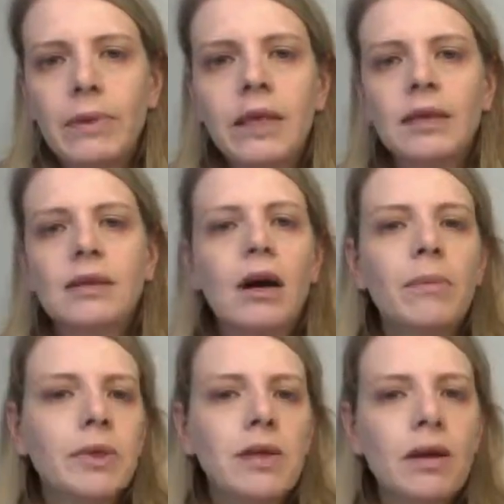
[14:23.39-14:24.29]
because
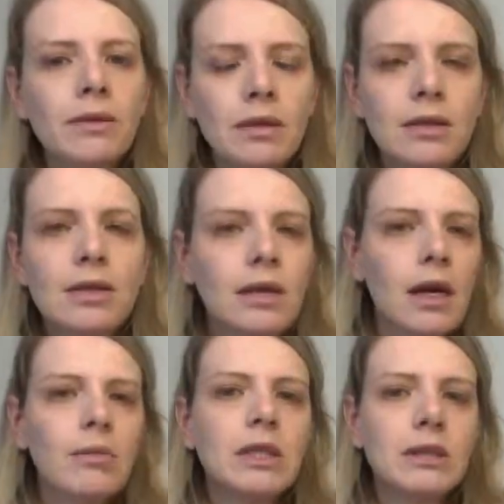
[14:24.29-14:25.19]
copper toxicity
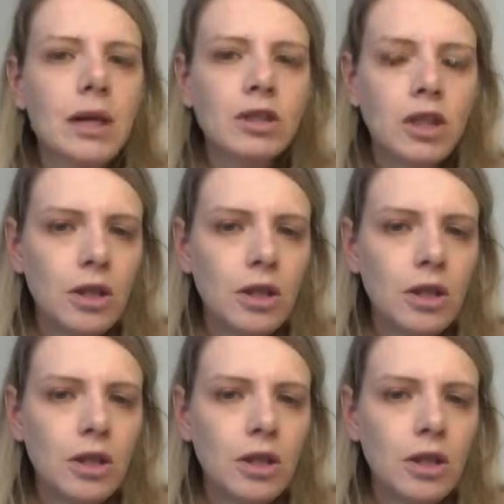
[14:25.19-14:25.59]
can be such